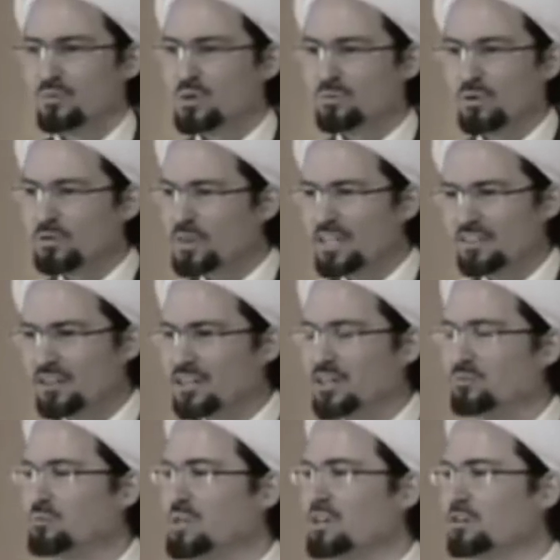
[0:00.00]
People think they're going
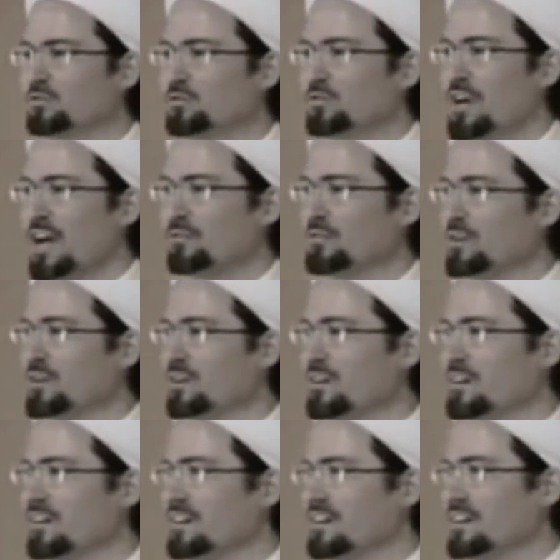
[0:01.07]
to be here forever.
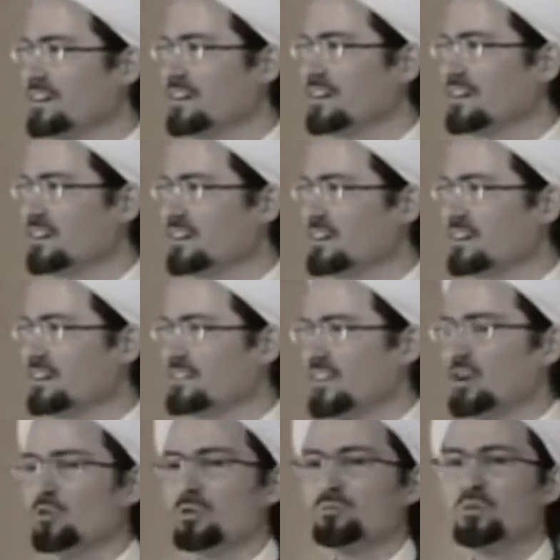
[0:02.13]

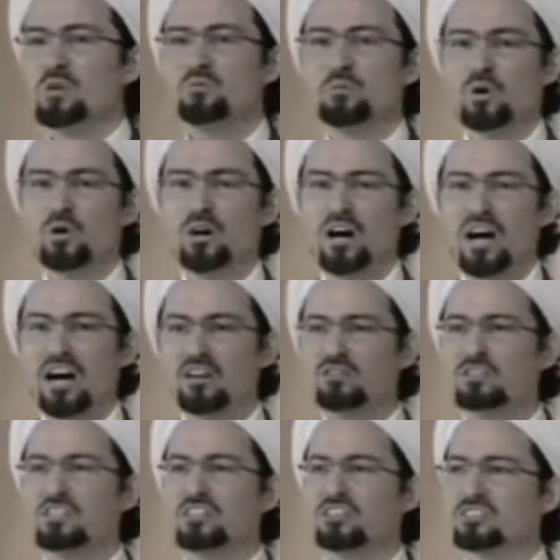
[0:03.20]
There were people
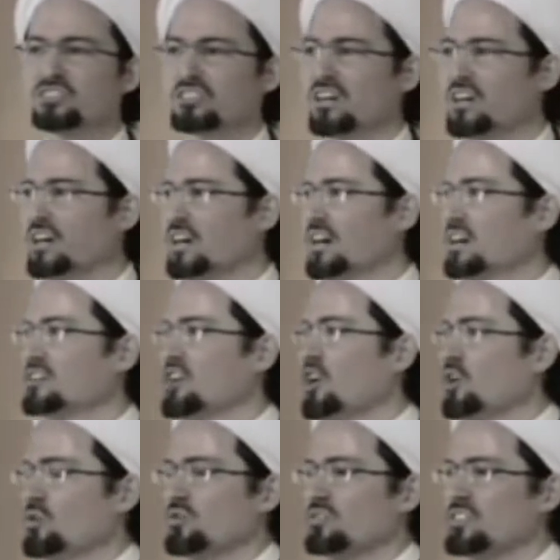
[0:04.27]
100 years
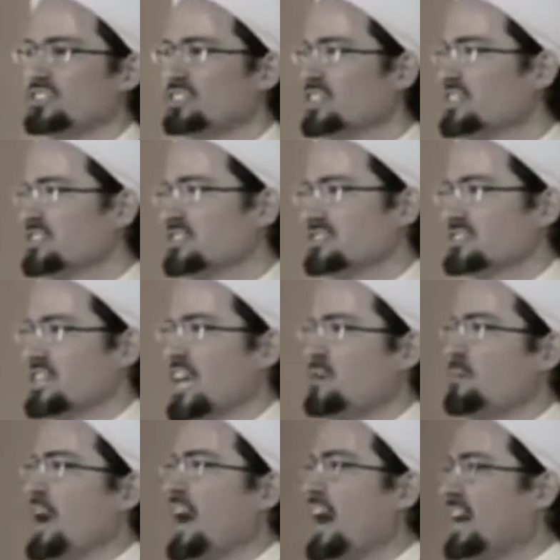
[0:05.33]
ago listening to the
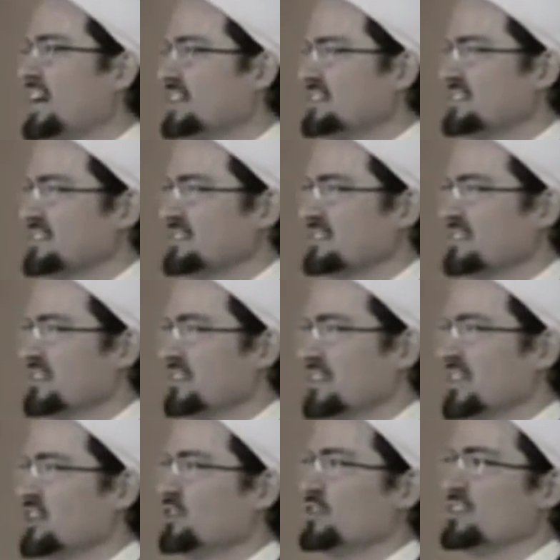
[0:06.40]
same ayahs,
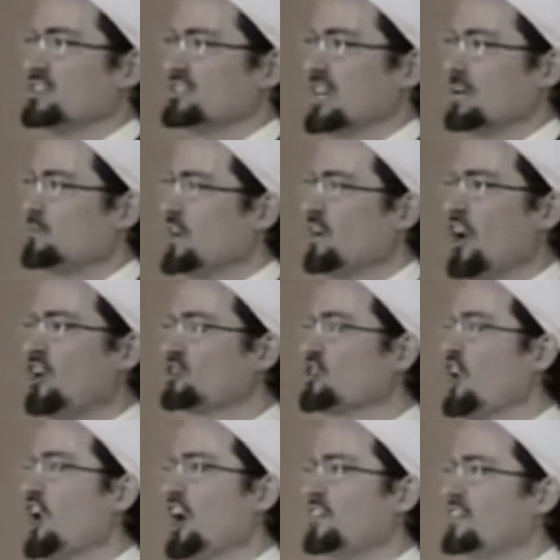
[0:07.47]
hearing the same. They're all
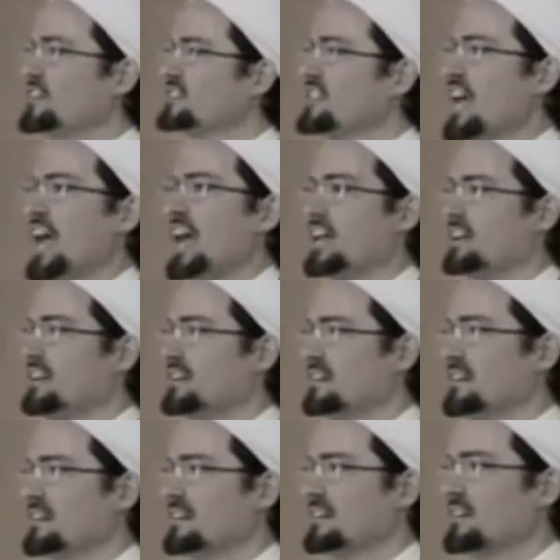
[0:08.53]
gone. They're dead.
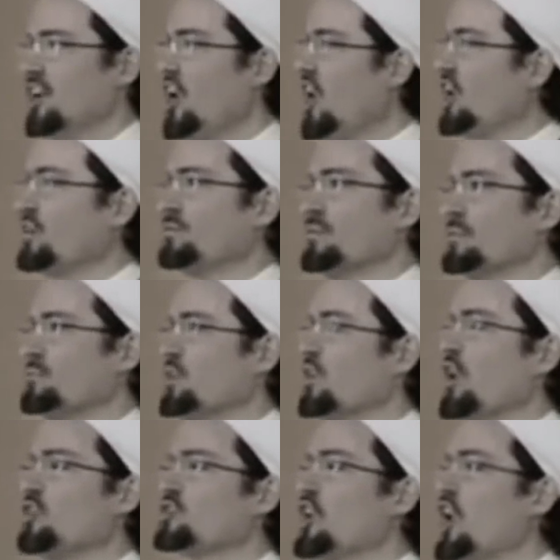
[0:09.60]
All of them.
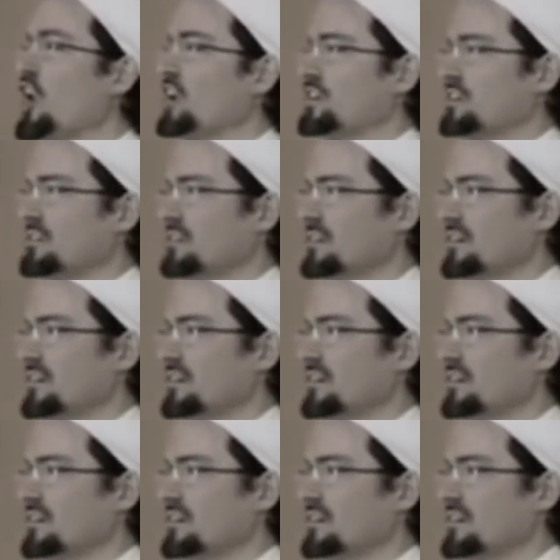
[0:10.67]
They're all gone.